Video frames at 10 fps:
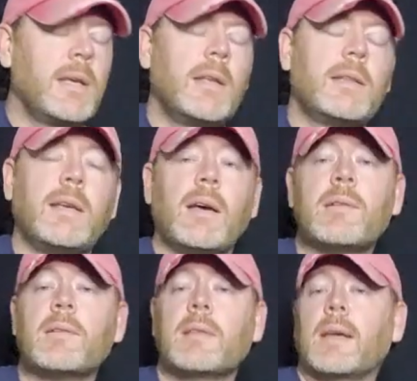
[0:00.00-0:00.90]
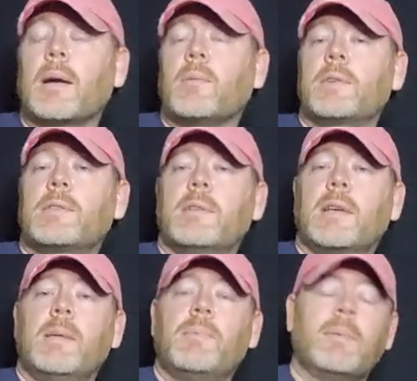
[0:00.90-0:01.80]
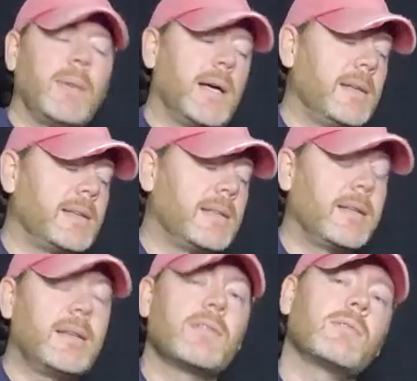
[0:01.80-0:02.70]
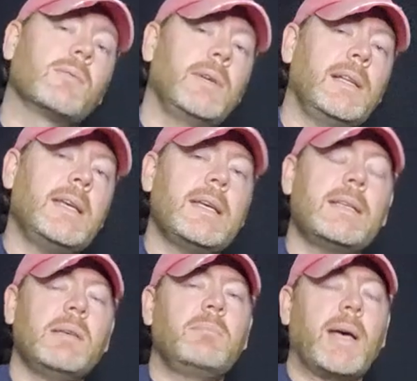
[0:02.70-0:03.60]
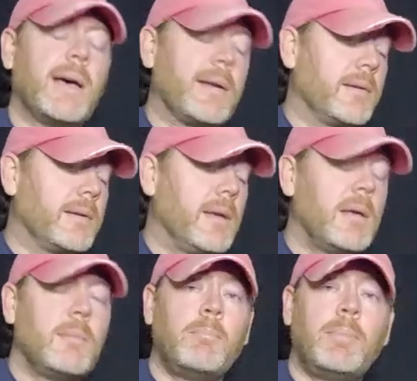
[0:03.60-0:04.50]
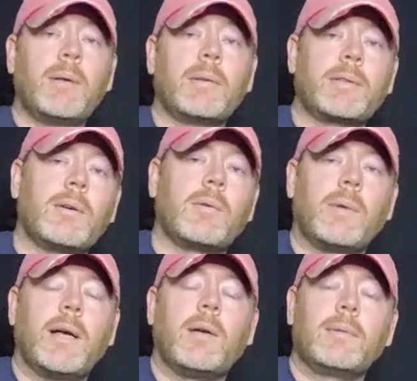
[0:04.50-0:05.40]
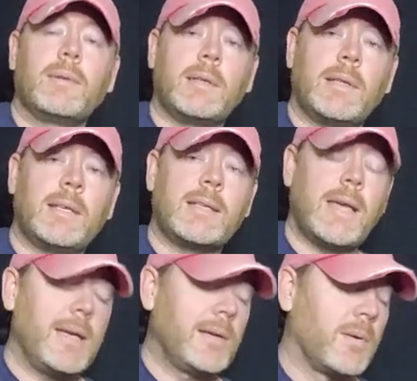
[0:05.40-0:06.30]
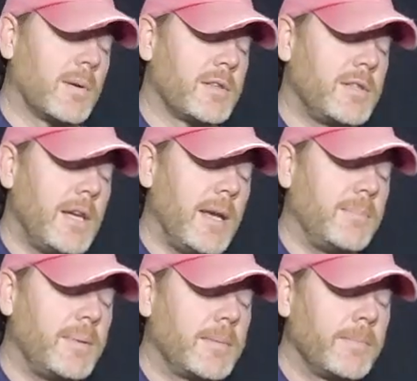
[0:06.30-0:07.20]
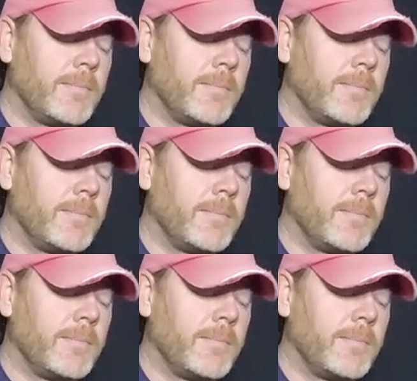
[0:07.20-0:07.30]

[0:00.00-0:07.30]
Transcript: The other thing I want you to keep in mind is that there's a really easy pattern built around this A chord shape.